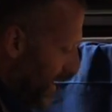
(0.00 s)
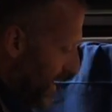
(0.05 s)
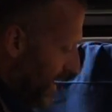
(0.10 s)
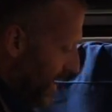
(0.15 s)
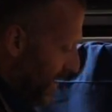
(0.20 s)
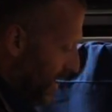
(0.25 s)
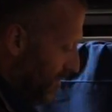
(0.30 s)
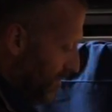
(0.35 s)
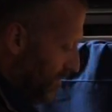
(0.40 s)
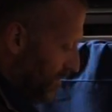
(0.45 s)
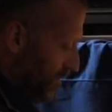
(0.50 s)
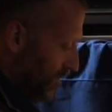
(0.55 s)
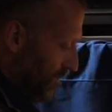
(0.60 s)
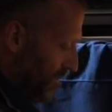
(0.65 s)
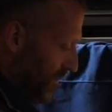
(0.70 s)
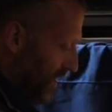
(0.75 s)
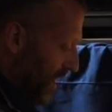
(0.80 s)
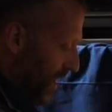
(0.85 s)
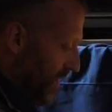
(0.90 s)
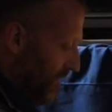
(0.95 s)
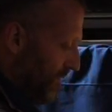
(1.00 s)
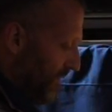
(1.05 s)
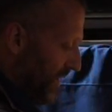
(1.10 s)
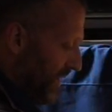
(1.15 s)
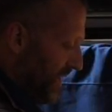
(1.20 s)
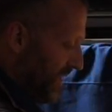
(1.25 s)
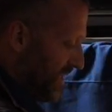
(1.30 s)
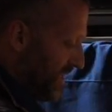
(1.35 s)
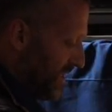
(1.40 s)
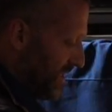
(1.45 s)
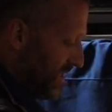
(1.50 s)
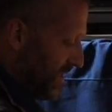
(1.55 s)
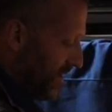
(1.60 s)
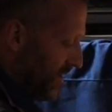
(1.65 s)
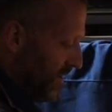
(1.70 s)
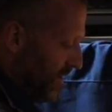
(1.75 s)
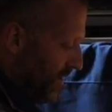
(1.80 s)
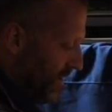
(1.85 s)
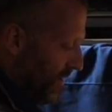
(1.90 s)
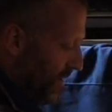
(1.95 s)
Um, but hopefully this is
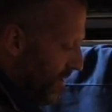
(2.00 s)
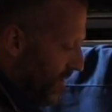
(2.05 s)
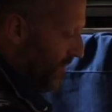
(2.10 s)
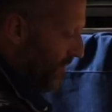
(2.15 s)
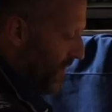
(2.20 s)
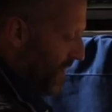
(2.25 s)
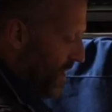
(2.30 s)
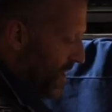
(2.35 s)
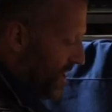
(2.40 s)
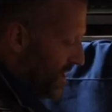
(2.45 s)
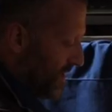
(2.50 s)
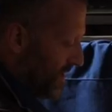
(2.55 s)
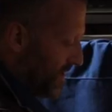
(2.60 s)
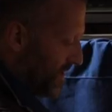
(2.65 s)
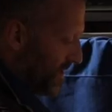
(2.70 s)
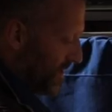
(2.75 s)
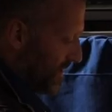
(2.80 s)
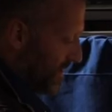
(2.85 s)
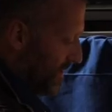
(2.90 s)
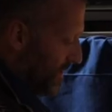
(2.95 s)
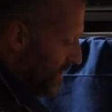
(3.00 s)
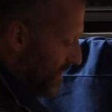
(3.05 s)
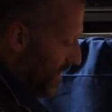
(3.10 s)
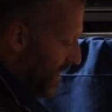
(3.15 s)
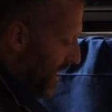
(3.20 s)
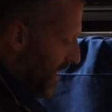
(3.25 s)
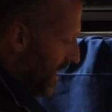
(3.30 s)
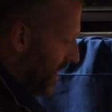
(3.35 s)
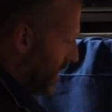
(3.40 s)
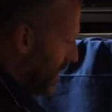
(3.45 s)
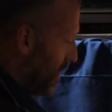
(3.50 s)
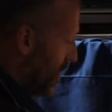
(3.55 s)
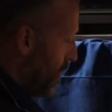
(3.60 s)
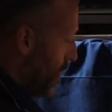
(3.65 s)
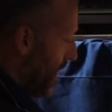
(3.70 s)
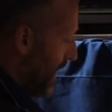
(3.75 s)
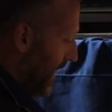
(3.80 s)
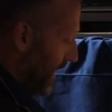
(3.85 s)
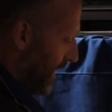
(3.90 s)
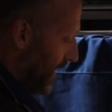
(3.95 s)
the fast and, and
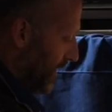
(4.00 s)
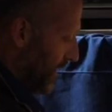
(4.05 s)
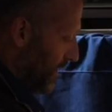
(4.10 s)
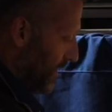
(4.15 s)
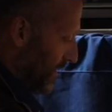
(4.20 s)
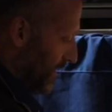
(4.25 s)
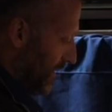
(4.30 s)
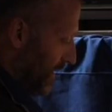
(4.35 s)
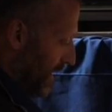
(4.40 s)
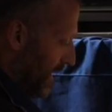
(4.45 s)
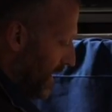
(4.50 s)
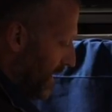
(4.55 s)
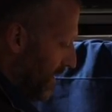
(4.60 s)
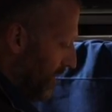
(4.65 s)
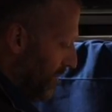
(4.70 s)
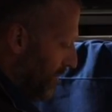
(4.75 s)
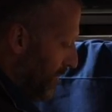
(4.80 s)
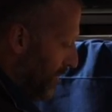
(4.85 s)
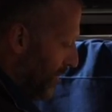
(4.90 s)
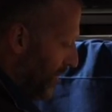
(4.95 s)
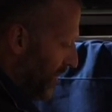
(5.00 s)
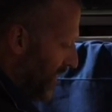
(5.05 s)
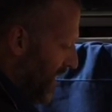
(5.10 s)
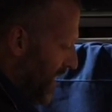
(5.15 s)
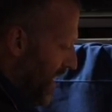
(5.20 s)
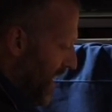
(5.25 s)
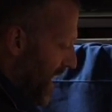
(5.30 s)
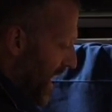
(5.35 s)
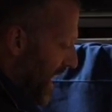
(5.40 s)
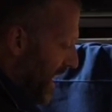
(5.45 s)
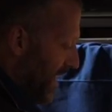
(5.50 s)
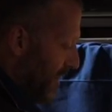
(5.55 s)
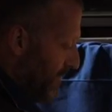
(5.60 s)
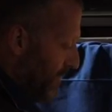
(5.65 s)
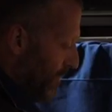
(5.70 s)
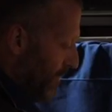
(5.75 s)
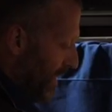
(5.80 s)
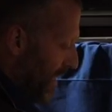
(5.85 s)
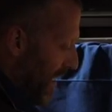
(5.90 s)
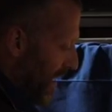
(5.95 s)
quick. Um, and
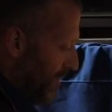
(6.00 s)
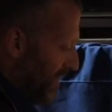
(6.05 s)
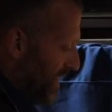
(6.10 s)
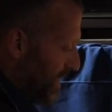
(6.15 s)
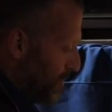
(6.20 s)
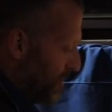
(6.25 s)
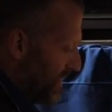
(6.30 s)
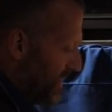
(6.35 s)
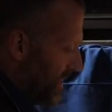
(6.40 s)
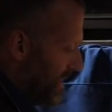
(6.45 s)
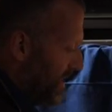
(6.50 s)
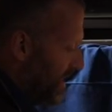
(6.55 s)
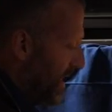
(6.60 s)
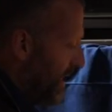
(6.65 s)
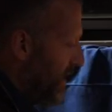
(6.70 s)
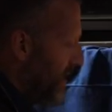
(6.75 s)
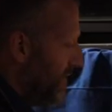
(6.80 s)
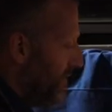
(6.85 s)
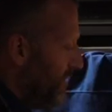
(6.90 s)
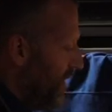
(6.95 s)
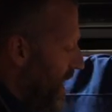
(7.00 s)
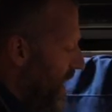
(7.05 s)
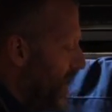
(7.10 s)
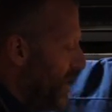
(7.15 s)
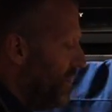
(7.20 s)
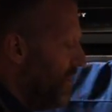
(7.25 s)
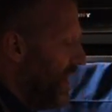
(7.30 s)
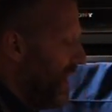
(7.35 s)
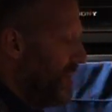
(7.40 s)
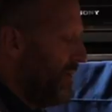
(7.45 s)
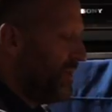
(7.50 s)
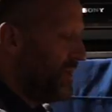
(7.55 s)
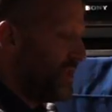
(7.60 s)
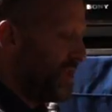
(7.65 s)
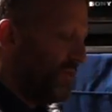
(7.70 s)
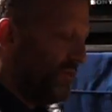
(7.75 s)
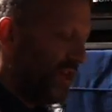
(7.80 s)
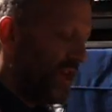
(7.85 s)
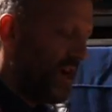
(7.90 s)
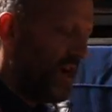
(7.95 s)
I'm very, I'm interested in the final, I'm
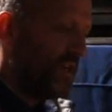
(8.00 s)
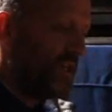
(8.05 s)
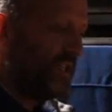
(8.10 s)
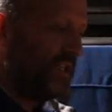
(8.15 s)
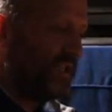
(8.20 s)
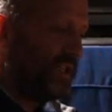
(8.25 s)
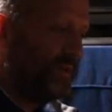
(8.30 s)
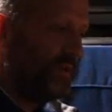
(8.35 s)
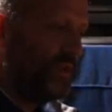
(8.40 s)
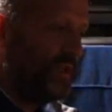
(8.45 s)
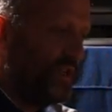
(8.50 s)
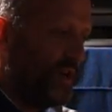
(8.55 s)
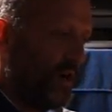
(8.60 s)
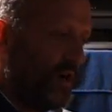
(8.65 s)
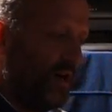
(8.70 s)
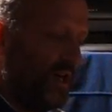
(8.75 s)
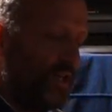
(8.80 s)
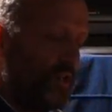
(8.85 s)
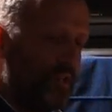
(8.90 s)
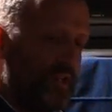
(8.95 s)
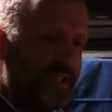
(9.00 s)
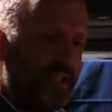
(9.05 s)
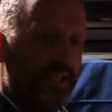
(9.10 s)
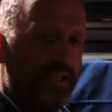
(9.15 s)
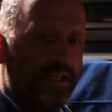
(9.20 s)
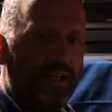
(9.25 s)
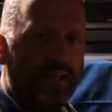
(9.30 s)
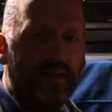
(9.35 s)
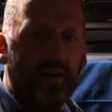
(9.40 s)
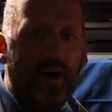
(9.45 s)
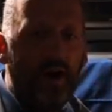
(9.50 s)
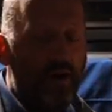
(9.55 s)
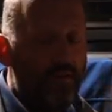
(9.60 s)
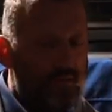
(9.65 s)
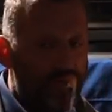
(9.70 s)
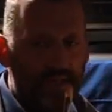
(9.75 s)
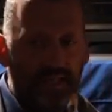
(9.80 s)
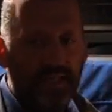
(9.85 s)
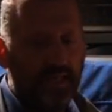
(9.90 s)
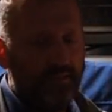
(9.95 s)
sort of an artist who's not interested in
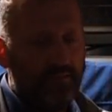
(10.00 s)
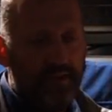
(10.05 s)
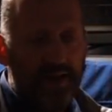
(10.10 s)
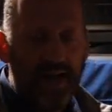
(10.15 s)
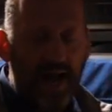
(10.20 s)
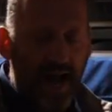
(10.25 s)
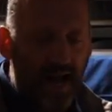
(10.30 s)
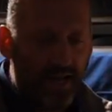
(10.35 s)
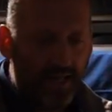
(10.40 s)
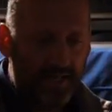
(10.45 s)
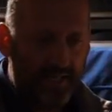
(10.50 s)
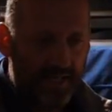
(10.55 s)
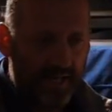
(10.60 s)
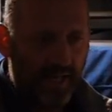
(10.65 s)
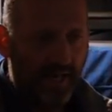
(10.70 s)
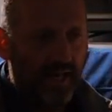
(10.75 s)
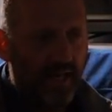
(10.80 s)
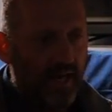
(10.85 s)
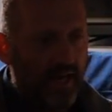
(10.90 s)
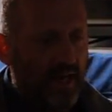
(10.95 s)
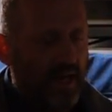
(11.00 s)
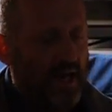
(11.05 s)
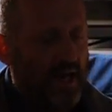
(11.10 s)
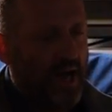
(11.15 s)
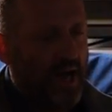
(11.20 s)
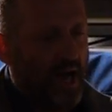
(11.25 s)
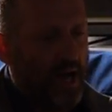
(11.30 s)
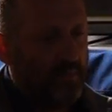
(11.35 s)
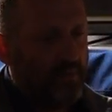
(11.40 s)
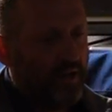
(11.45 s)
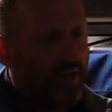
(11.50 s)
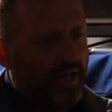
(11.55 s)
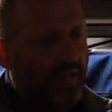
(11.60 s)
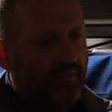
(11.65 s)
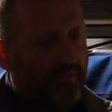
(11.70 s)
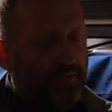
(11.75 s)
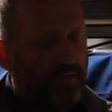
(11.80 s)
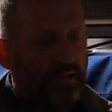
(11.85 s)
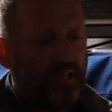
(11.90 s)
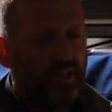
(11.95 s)
obviously reality. I'm
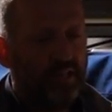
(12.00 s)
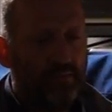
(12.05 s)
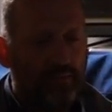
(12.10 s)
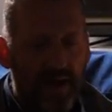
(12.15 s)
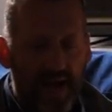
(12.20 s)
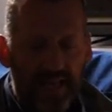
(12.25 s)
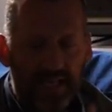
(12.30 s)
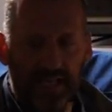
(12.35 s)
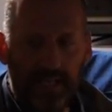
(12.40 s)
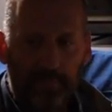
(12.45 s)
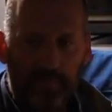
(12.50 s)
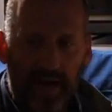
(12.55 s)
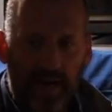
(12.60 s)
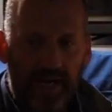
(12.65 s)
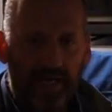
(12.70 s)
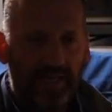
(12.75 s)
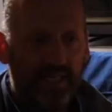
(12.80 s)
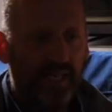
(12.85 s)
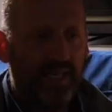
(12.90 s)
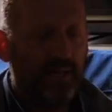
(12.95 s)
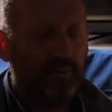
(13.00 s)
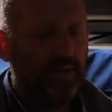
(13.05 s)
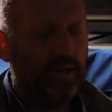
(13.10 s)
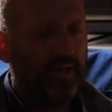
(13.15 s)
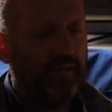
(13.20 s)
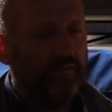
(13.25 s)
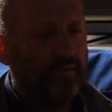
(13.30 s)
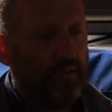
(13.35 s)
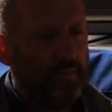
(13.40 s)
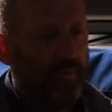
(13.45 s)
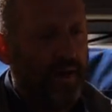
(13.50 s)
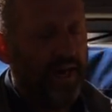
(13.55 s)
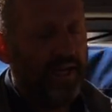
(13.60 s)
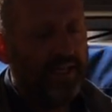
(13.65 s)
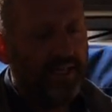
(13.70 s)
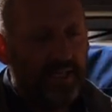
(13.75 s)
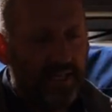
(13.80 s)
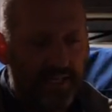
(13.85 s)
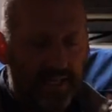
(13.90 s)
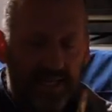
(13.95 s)
looking for a dramatic painting. I'm looking for a
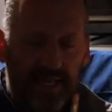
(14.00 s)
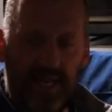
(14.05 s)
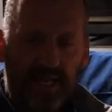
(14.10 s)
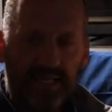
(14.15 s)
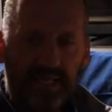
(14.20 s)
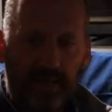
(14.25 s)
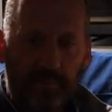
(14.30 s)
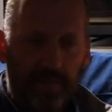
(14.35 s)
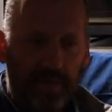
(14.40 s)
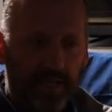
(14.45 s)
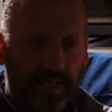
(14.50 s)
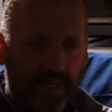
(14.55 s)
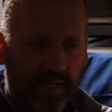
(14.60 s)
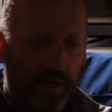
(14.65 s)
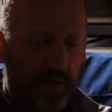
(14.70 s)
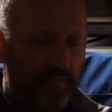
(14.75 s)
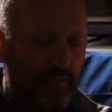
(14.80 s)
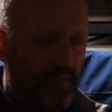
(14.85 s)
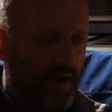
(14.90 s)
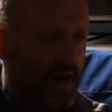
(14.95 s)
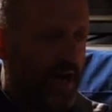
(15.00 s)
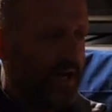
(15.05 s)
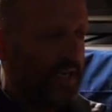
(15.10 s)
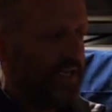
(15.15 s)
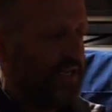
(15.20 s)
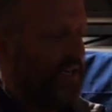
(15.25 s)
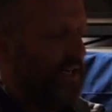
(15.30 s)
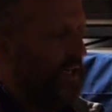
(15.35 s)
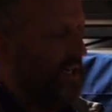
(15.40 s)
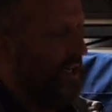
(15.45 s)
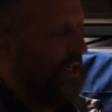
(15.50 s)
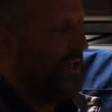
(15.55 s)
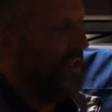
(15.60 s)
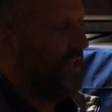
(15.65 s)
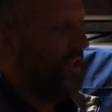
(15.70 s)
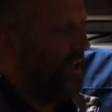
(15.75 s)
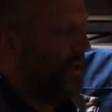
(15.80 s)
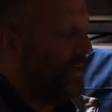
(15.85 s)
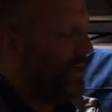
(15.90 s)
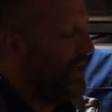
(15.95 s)
painting that stands up in its own right
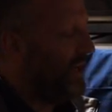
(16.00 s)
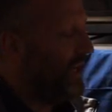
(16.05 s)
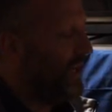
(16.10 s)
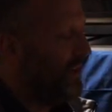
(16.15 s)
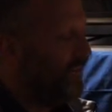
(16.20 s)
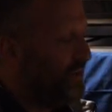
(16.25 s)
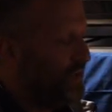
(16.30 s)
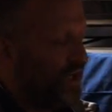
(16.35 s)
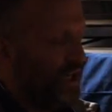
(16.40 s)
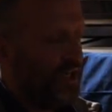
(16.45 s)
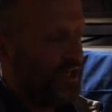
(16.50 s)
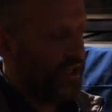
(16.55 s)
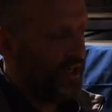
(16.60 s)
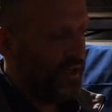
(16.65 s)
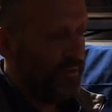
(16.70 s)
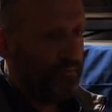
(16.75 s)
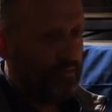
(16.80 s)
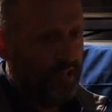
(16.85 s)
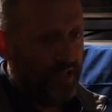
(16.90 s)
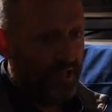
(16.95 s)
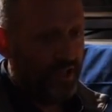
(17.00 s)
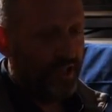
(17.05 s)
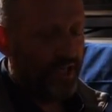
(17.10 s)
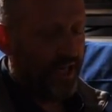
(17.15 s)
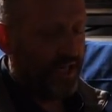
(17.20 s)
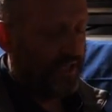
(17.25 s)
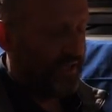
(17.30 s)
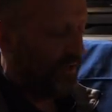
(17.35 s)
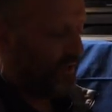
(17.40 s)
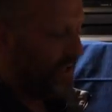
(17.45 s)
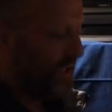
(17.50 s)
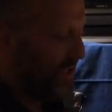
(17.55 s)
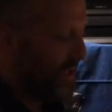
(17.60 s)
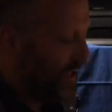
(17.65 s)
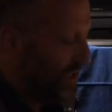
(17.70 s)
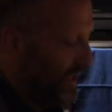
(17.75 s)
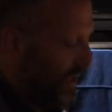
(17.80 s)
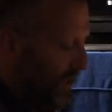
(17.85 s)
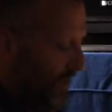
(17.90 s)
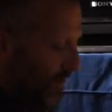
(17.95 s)
that you can kind of judge and appreciate on
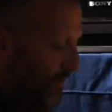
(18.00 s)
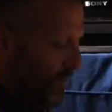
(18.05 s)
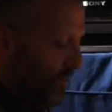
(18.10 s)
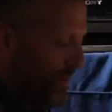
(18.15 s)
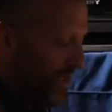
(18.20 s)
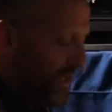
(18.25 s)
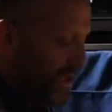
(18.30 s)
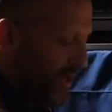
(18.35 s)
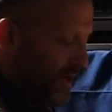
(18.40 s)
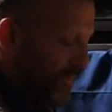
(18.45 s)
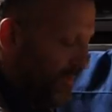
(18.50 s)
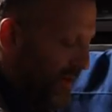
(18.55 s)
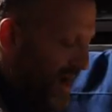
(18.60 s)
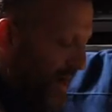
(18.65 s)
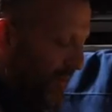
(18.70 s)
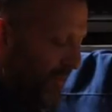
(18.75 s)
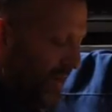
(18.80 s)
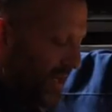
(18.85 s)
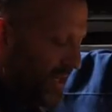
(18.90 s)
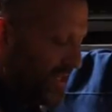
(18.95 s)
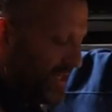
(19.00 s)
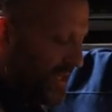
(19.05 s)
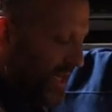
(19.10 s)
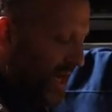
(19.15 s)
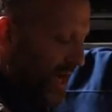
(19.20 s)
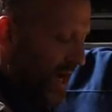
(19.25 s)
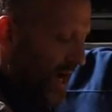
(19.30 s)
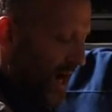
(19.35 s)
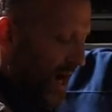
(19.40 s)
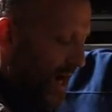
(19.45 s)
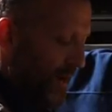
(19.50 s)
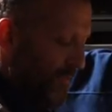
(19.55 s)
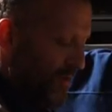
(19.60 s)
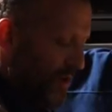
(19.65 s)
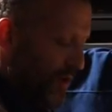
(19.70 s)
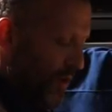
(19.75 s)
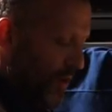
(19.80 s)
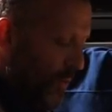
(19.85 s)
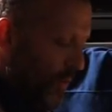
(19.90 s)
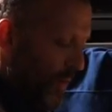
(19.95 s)
its, for its own merits.
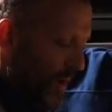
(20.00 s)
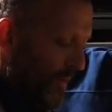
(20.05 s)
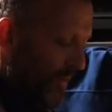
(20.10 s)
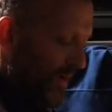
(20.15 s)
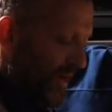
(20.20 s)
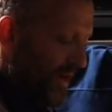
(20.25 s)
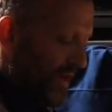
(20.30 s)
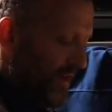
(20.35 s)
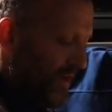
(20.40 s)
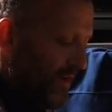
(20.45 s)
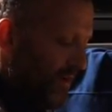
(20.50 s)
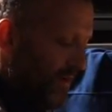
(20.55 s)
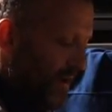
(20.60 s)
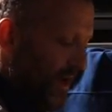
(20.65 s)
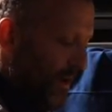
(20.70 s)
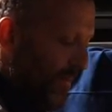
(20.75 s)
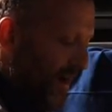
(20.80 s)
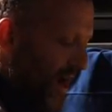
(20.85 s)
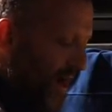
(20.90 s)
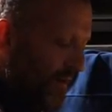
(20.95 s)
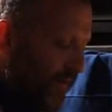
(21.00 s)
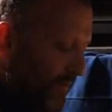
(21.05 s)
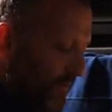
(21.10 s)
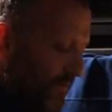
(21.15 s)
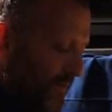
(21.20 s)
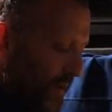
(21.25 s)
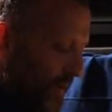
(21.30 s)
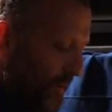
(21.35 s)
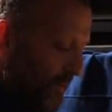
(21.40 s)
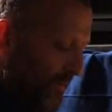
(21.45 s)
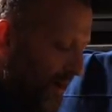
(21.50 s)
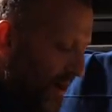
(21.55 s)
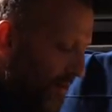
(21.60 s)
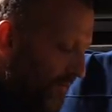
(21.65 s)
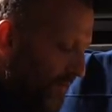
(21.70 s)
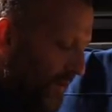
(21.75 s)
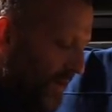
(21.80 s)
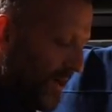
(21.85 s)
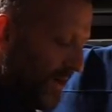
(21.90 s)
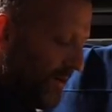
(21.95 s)
I'm not worried in about
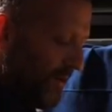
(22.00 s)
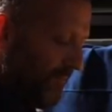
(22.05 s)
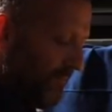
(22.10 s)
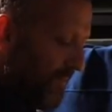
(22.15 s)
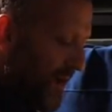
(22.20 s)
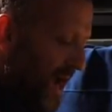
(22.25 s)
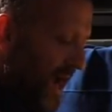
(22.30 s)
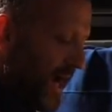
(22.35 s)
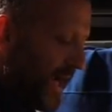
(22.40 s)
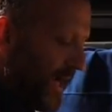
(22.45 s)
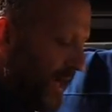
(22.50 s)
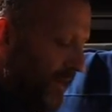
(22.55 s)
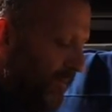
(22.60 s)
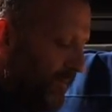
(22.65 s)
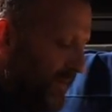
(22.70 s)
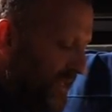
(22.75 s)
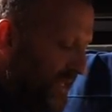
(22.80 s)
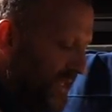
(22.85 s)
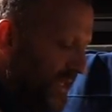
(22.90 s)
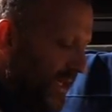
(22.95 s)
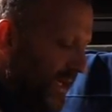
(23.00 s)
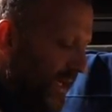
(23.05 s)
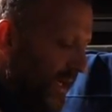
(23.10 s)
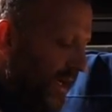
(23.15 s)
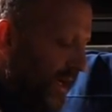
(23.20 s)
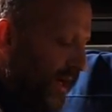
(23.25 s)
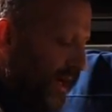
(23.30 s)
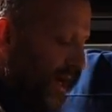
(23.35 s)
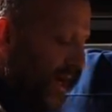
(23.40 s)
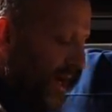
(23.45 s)
photographic accuracy.